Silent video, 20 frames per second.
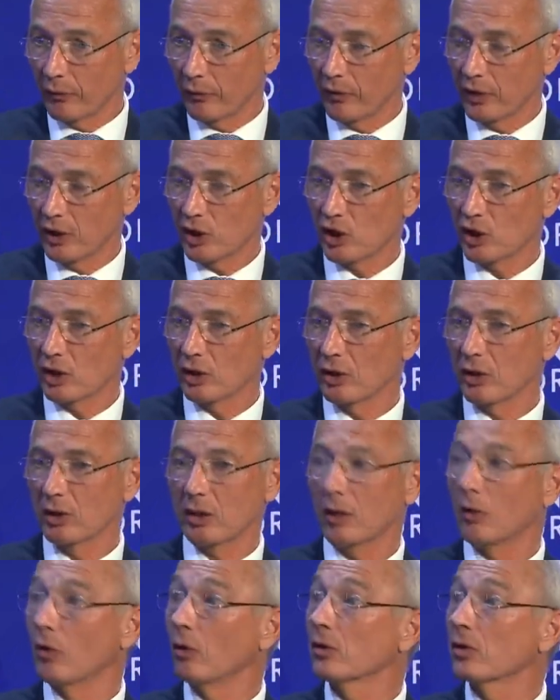
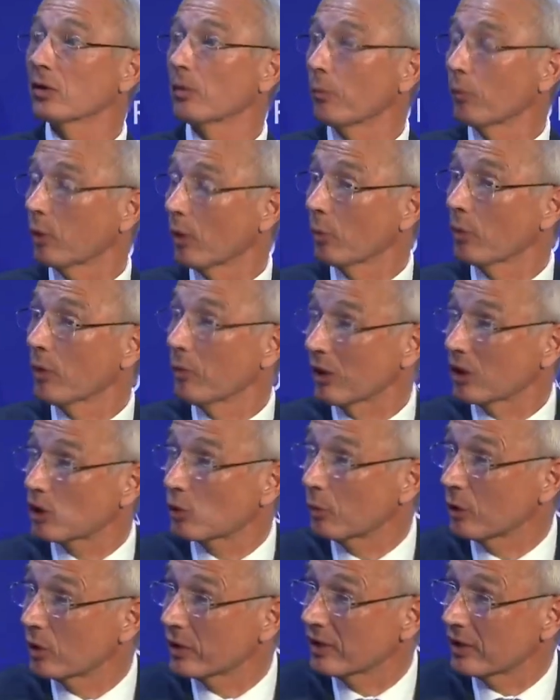efficient, also probably
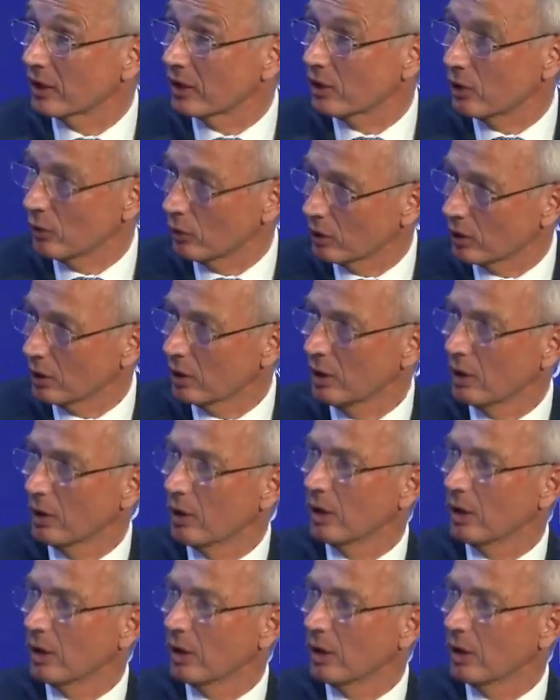much more secure,